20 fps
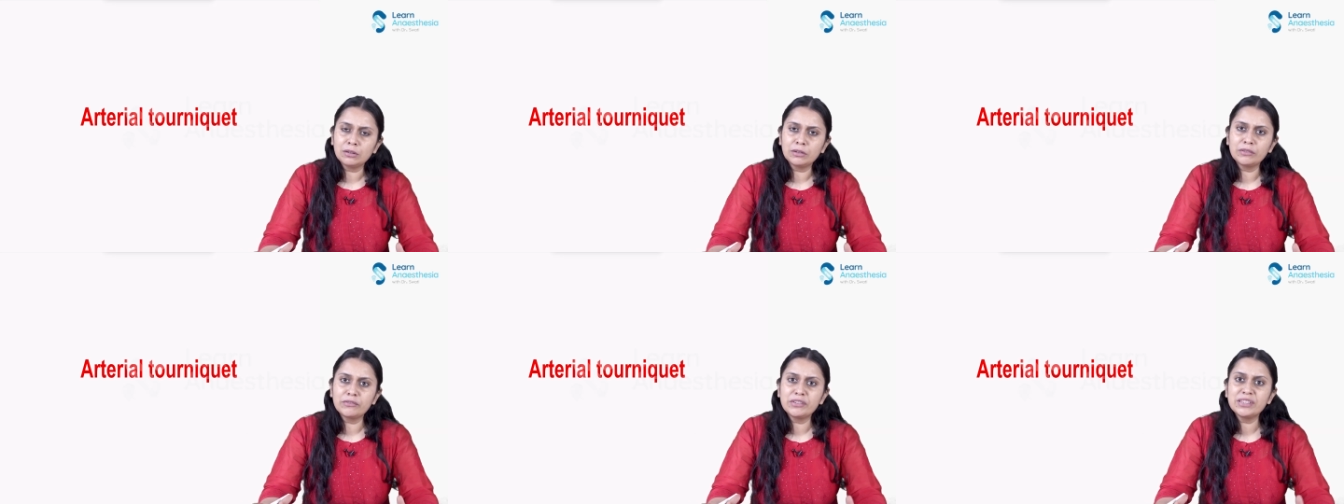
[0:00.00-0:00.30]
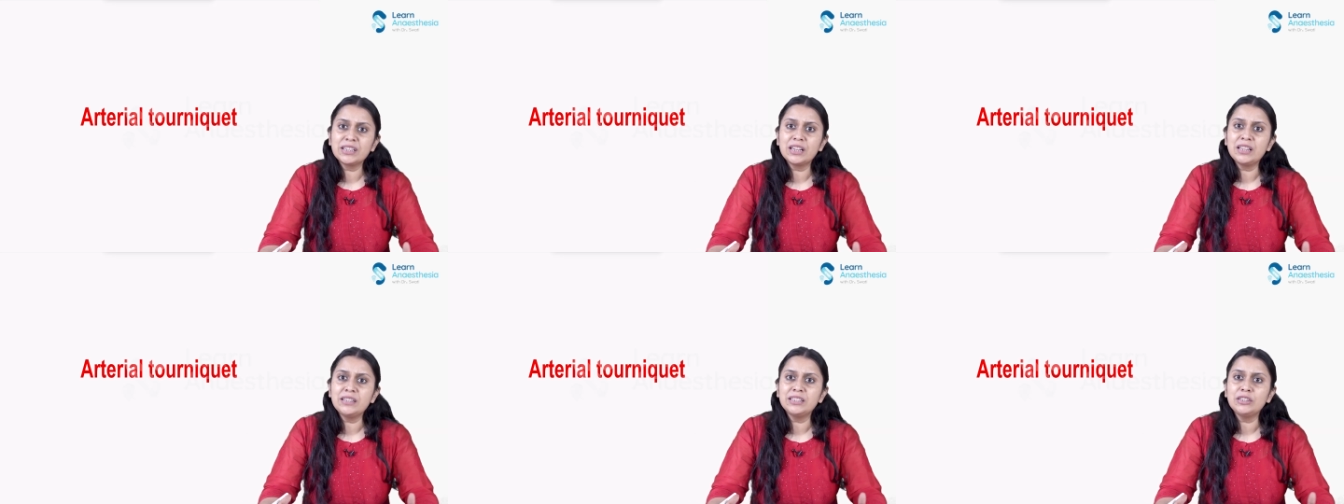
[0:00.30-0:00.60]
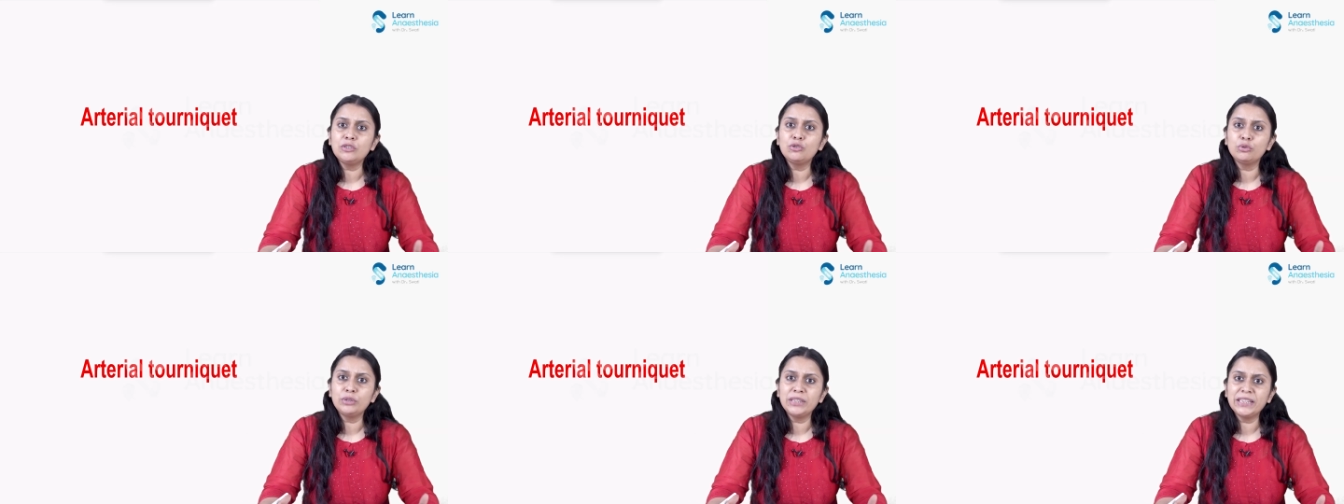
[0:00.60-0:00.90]
results
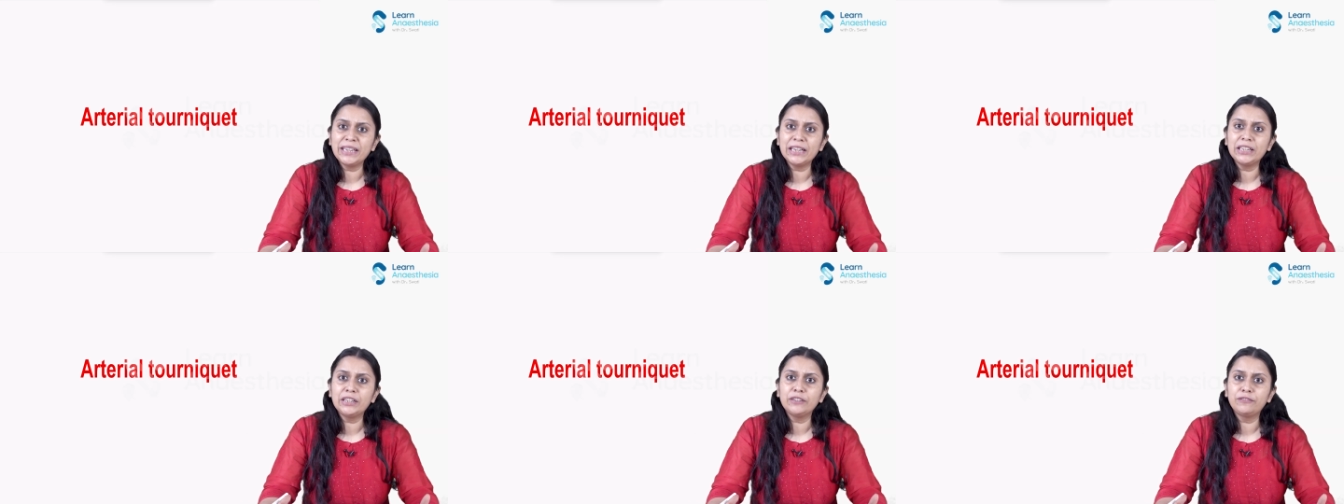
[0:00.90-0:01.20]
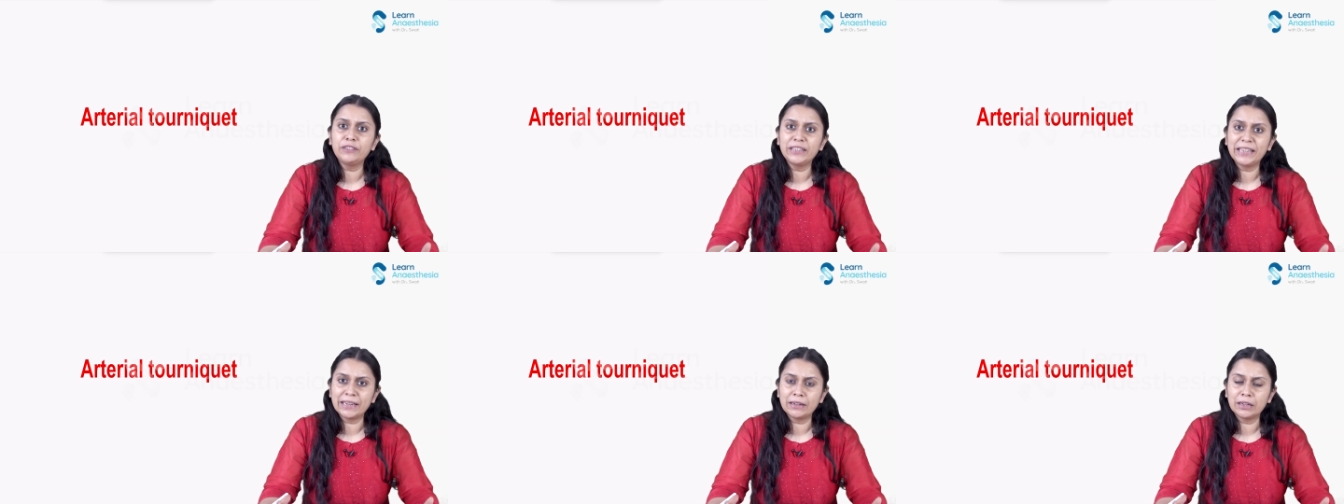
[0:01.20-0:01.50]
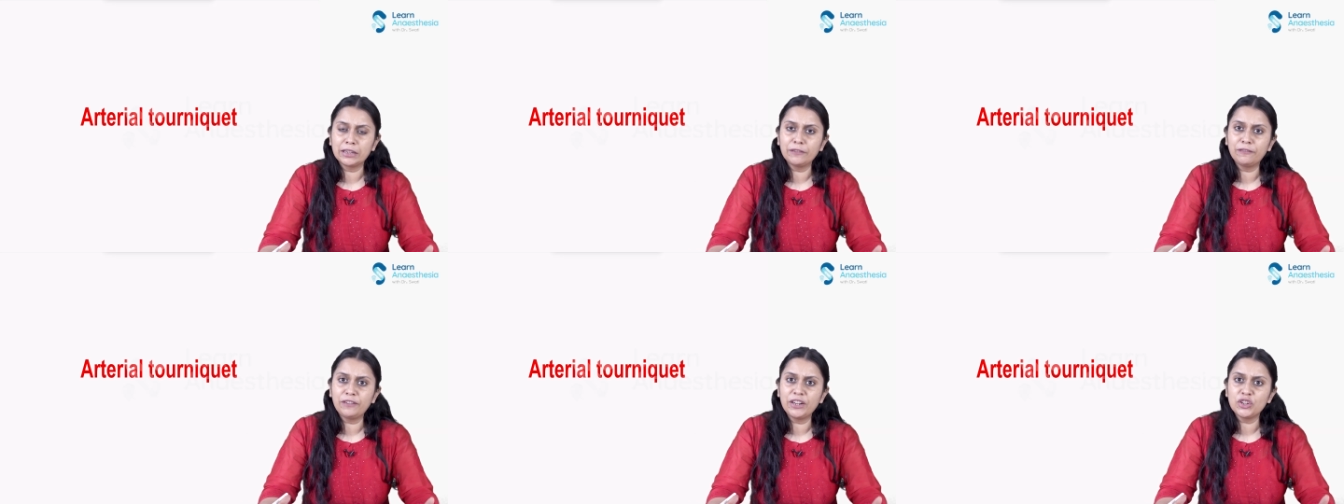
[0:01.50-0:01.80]
in tourniquet
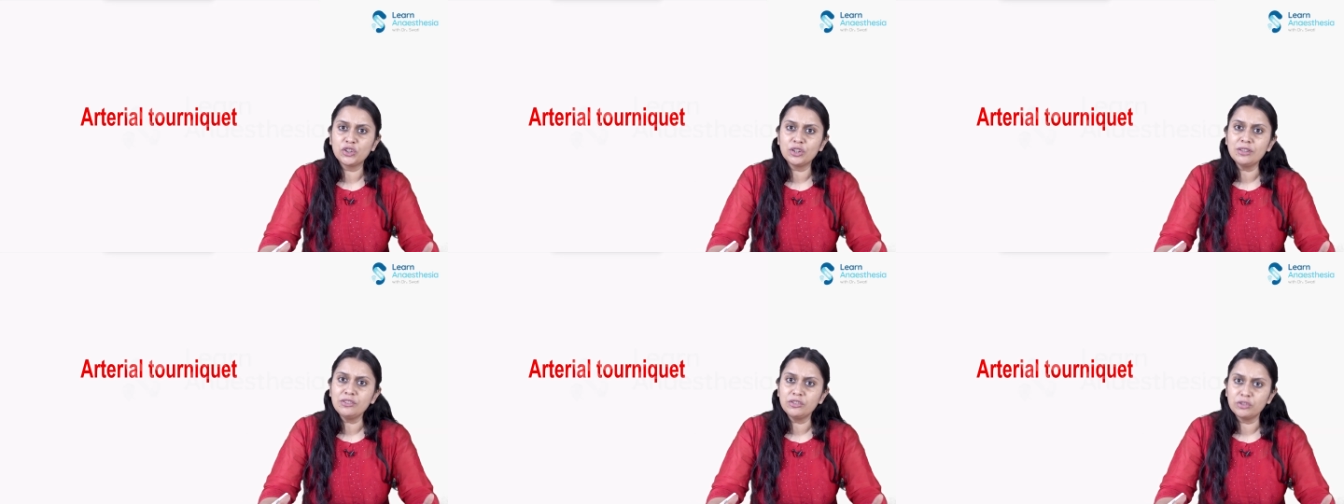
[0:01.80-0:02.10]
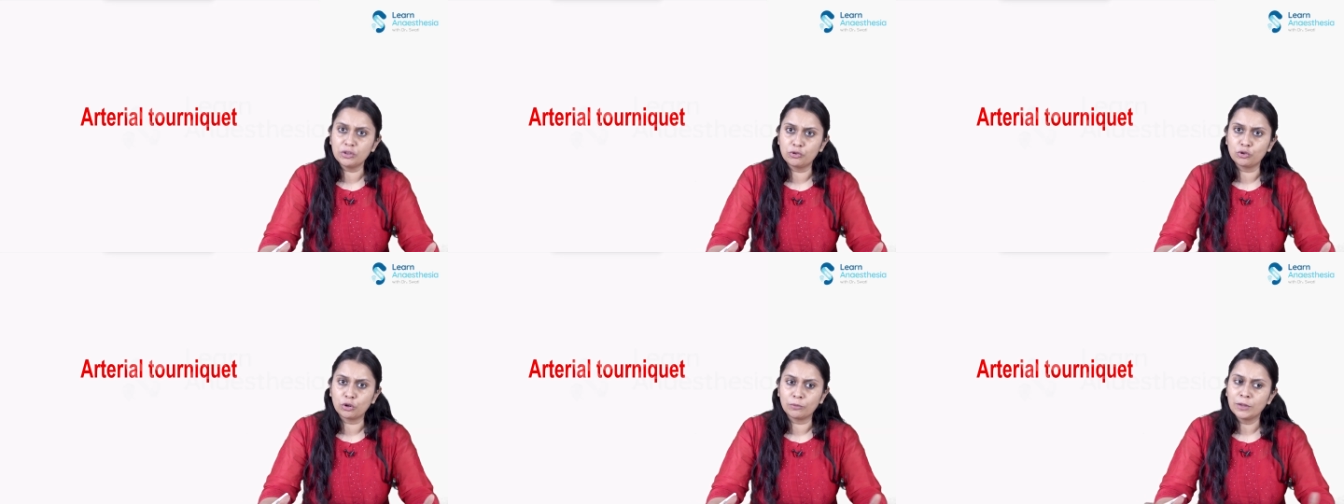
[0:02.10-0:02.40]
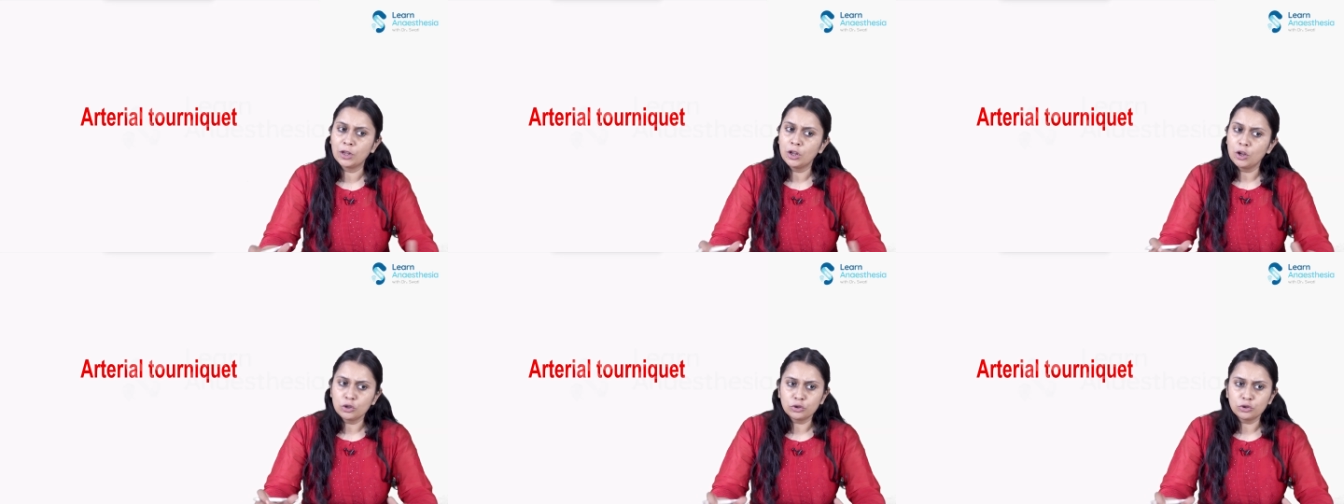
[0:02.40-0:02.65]
deflation syndrome.